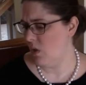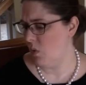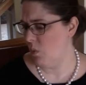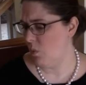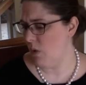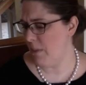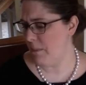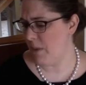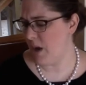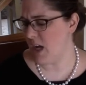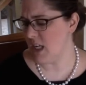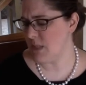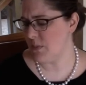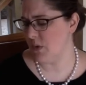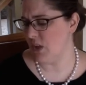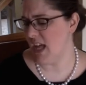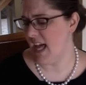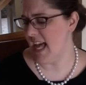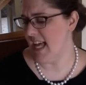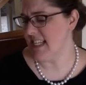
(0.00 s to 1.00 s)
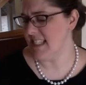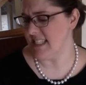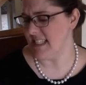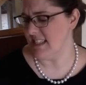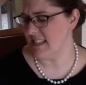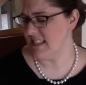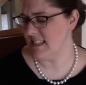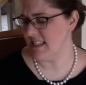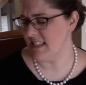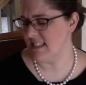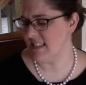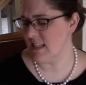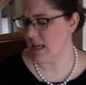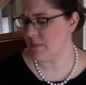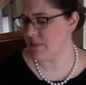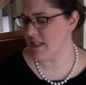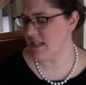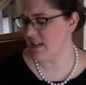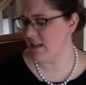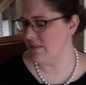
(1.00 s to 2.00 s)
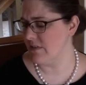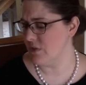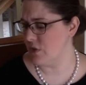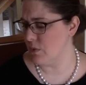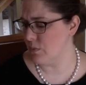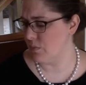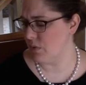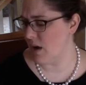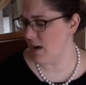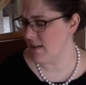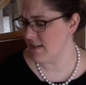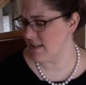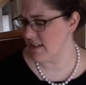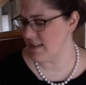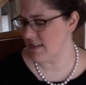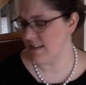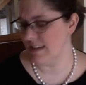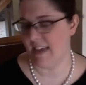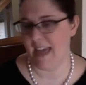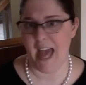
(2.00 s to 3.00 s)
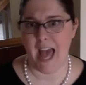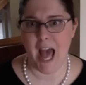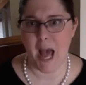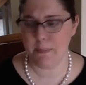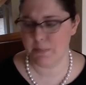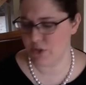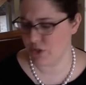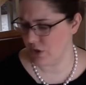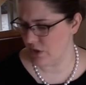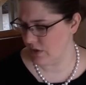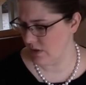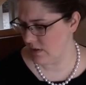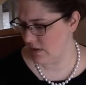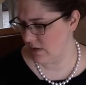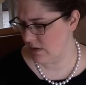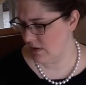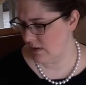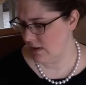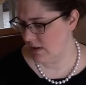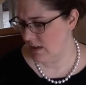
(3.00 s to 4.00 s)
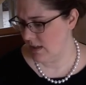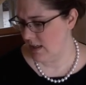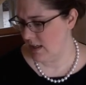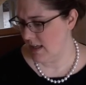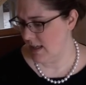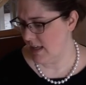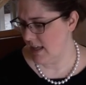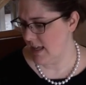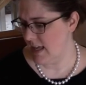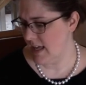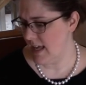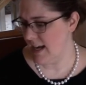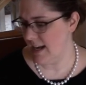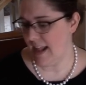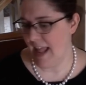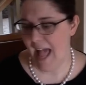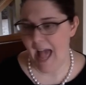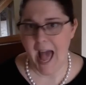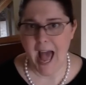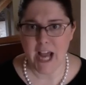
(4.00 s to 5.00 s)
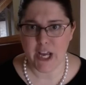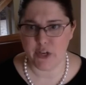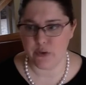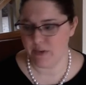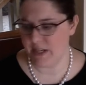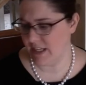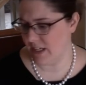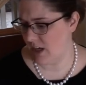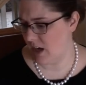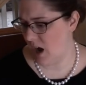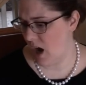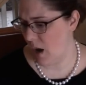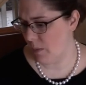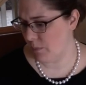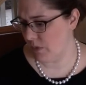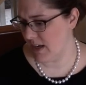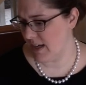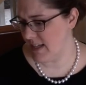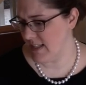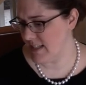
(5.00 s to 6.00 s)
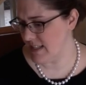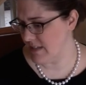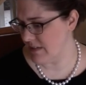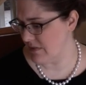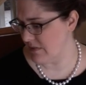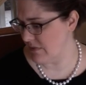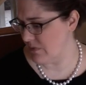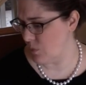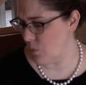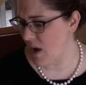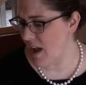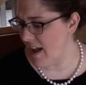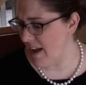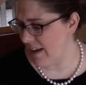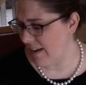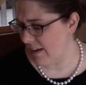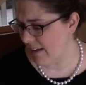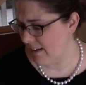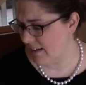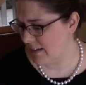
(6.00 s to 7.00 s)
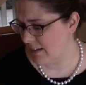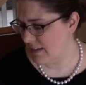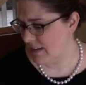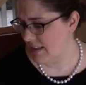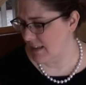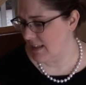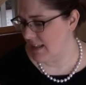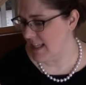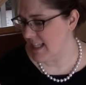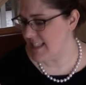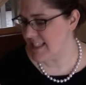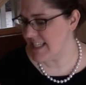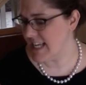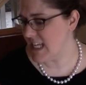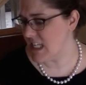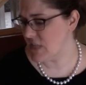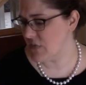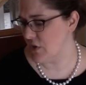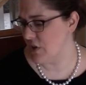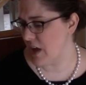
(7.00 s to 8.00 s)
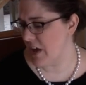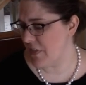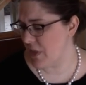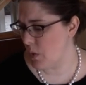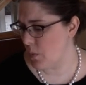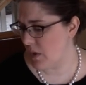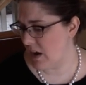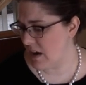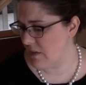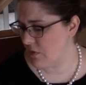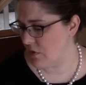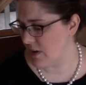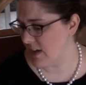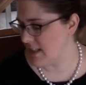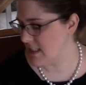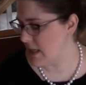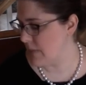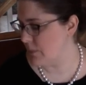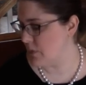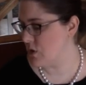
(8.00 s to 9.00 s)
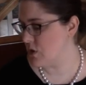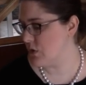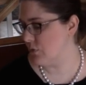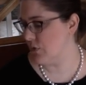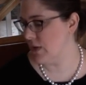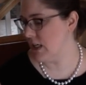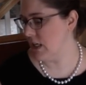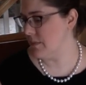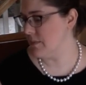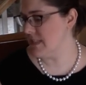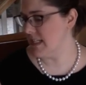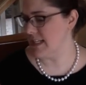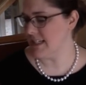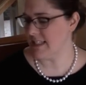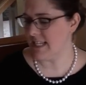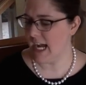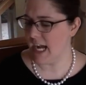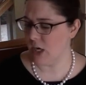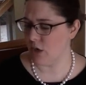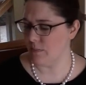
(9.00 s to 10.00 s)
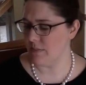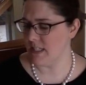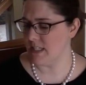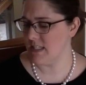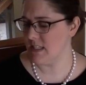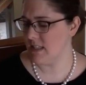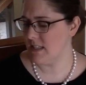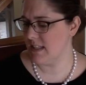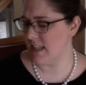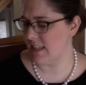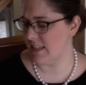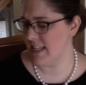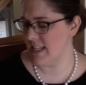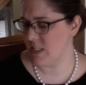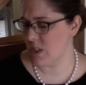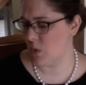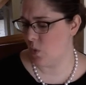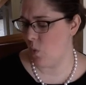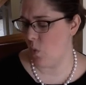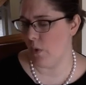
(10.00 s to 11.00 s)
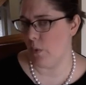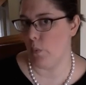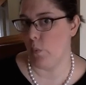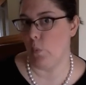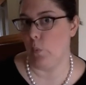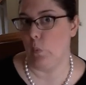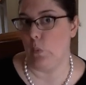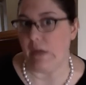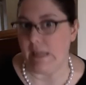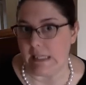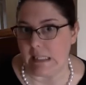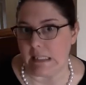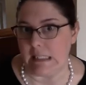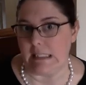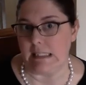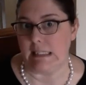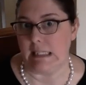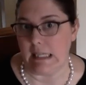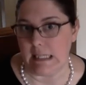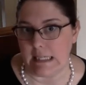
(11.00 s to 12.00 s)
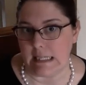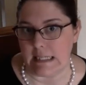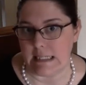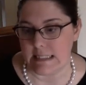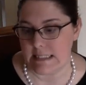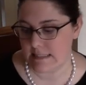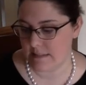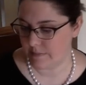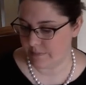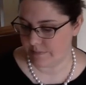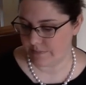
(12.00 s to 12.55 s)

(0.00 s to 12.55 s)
What possible essence does substantive due process capture in an accurate and comprehensive way? It stands for nothing whatever except those freedoms and entitlements that this court really likes.